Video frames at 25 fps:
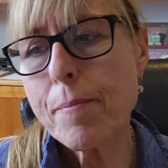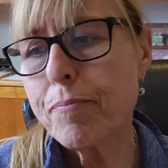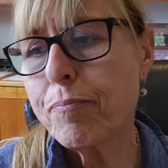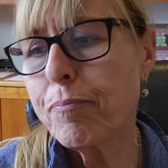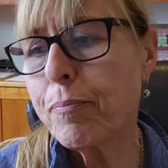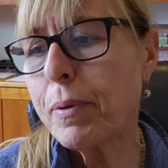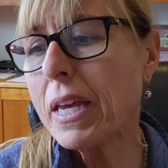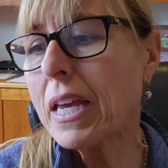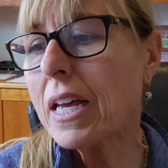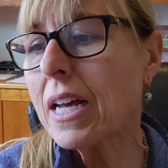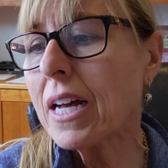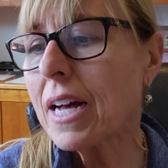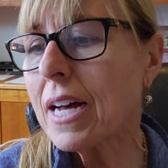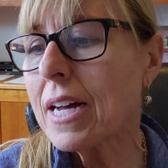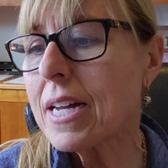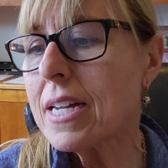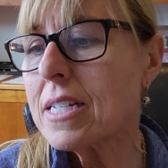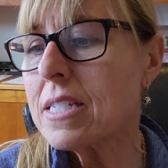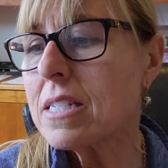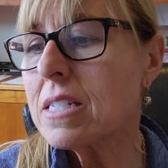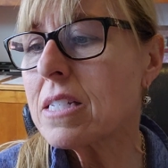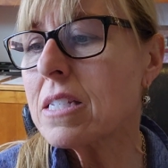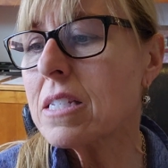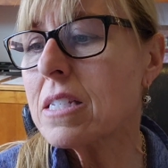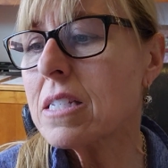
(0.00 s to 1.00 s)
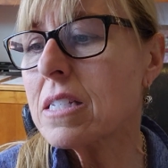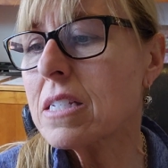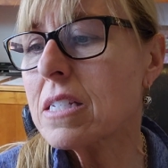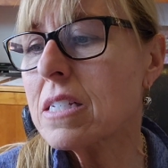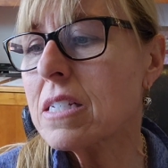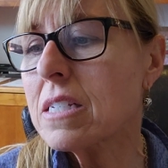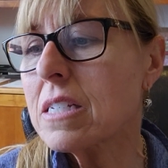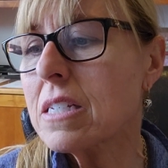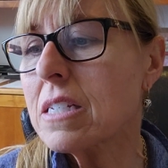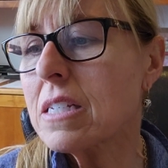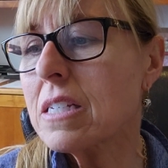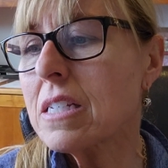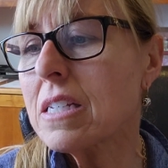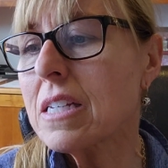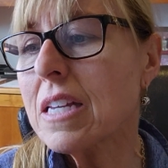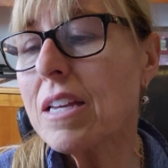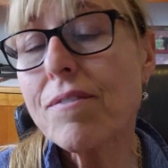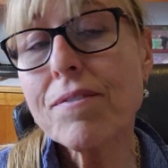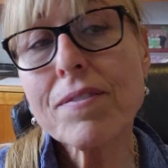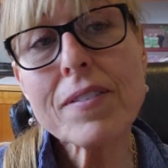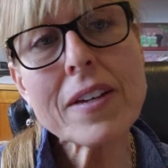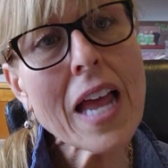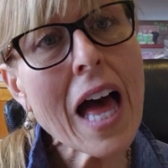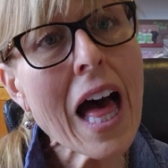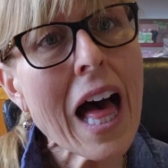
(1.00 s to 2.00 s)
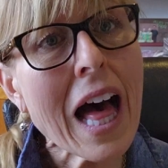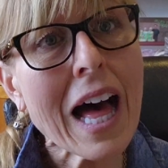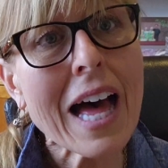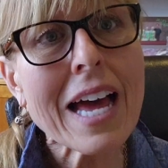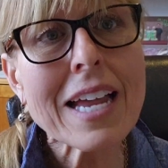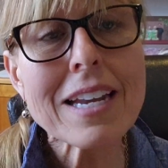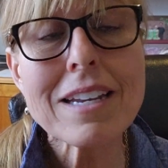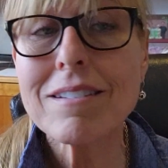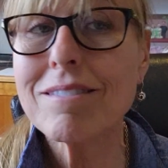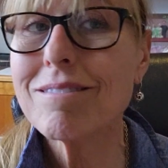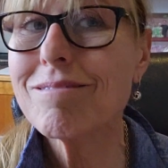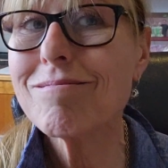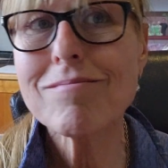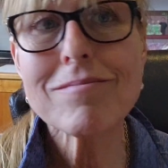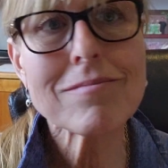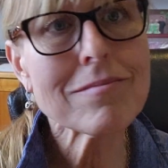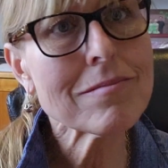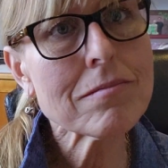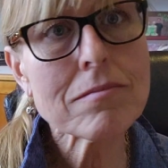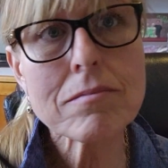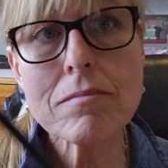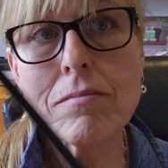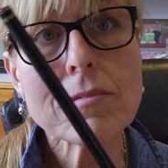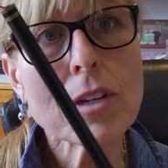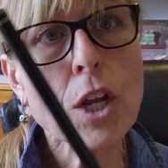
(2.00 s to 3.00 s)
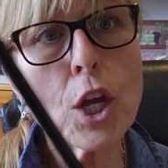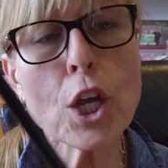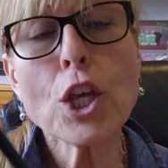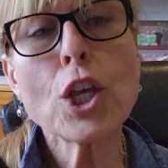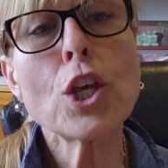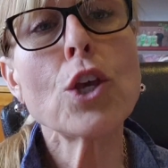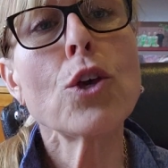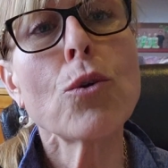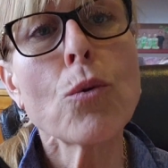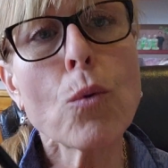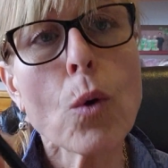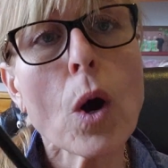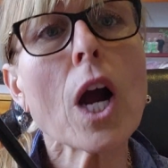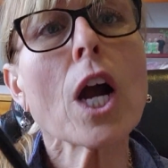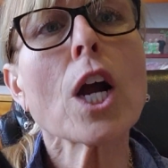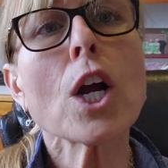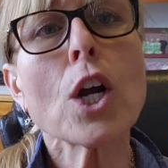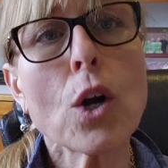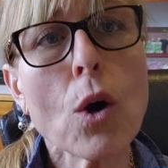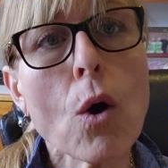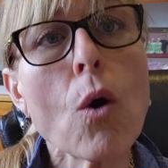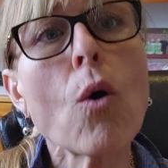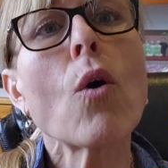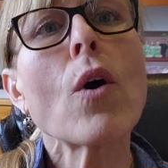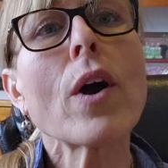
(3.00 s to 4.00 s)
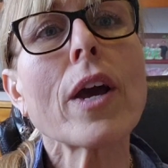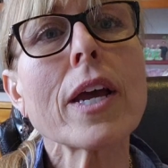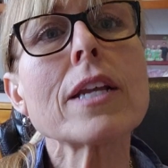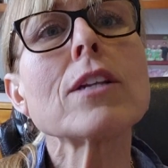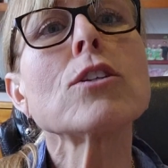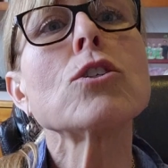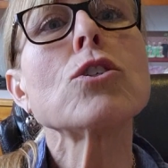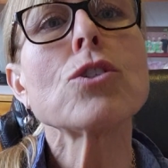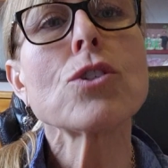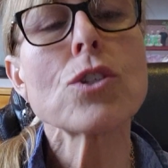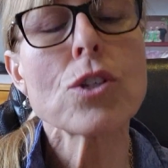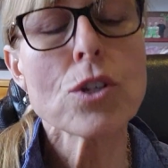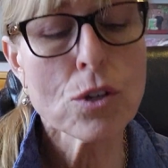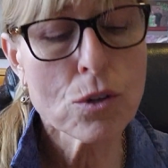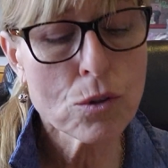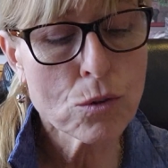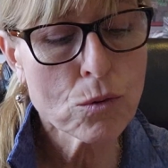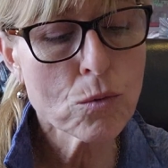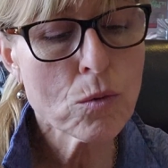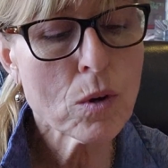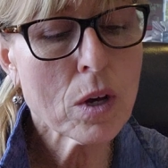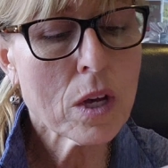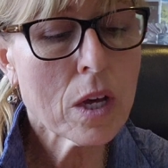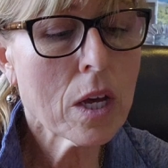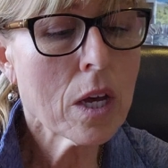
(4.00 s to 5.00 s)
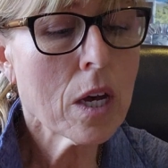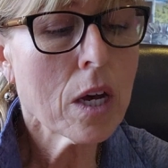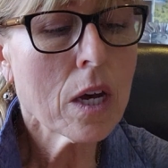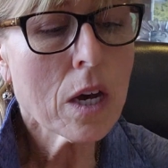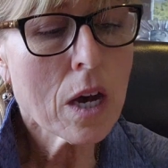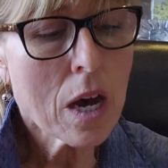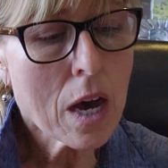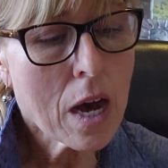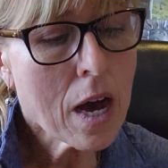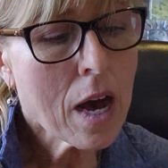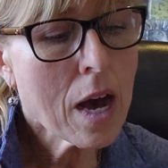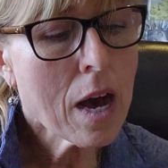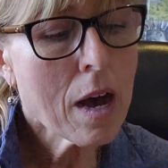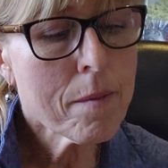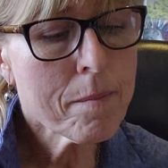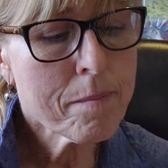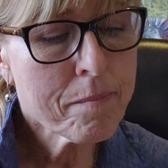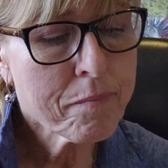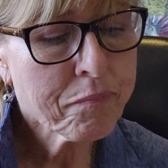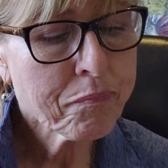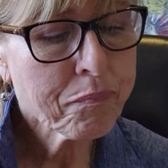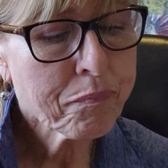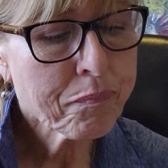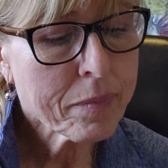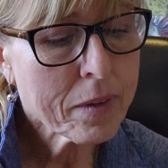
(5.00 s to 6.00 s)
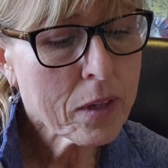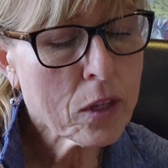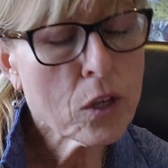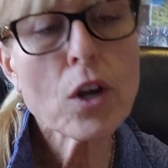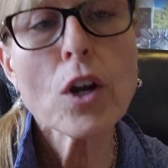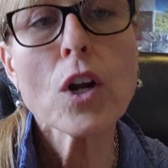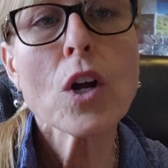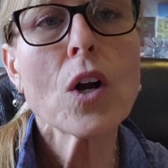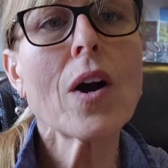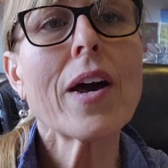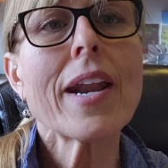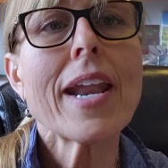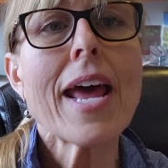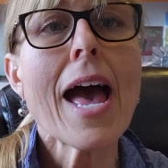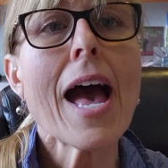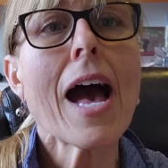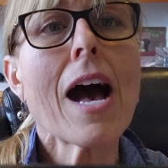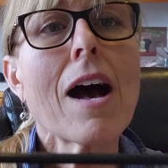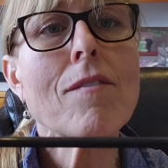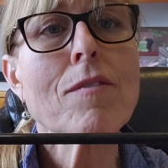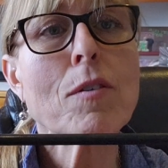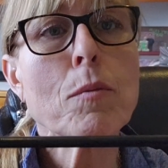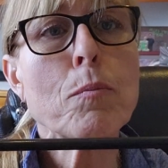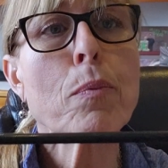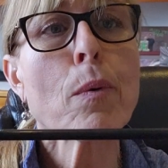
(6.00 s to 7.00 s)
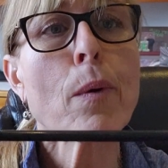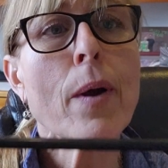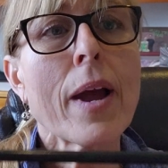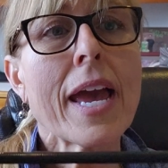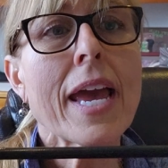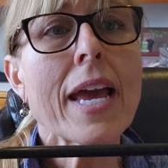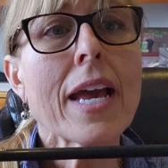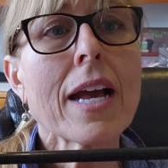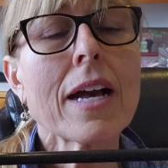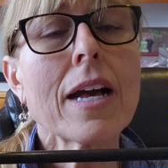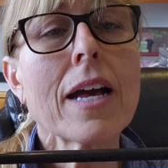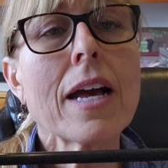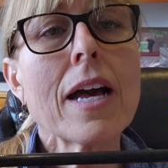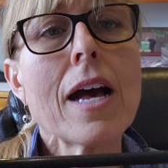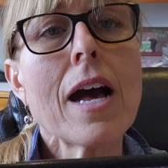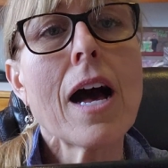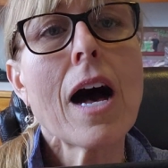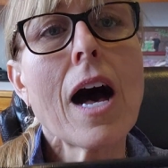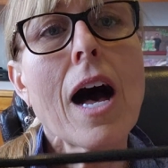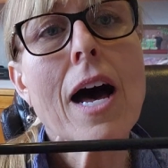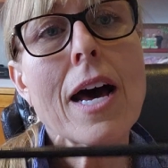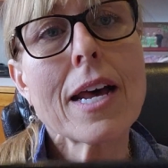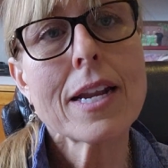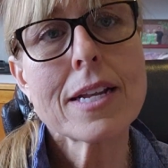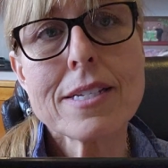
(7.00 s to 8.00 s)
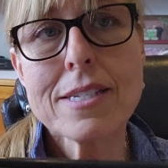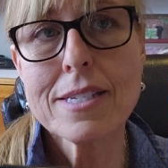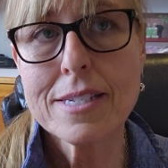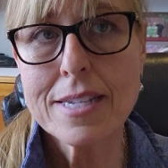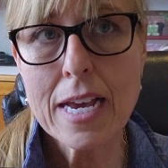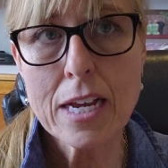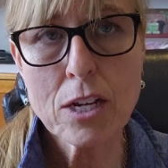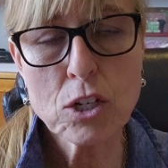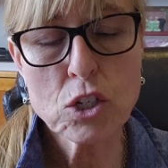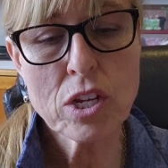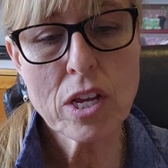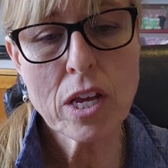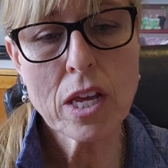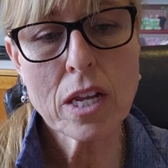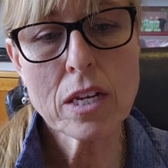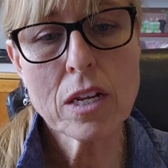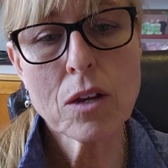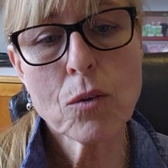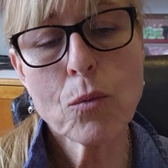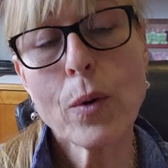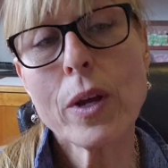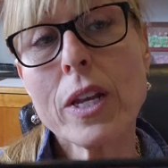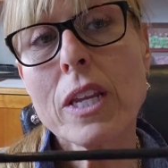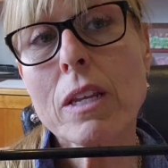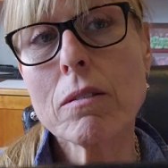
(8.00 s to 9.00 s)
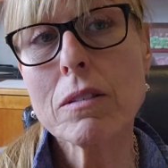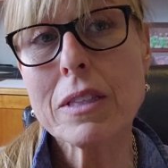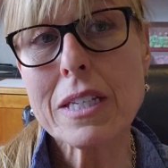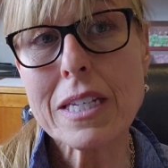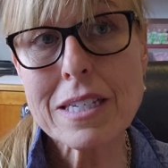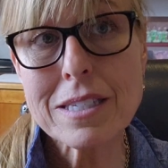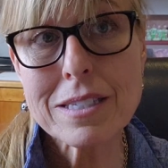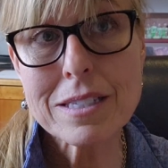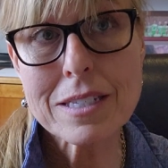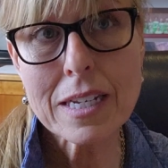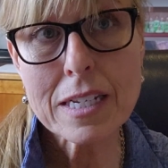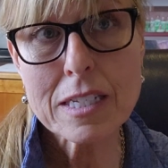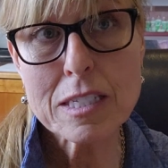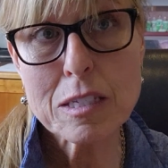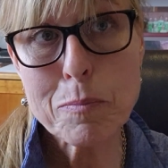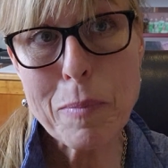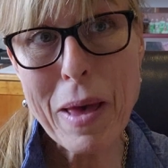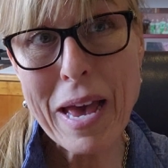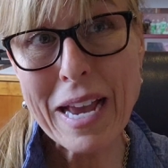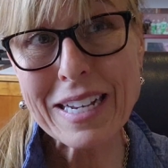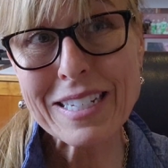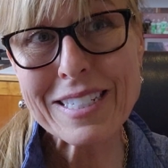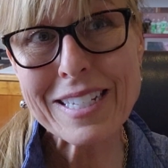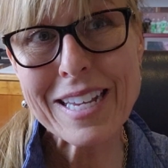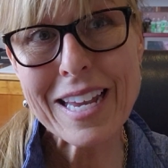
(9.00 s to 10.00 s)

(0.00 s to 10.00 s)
because if not, you are going to have a break on a section when you least expect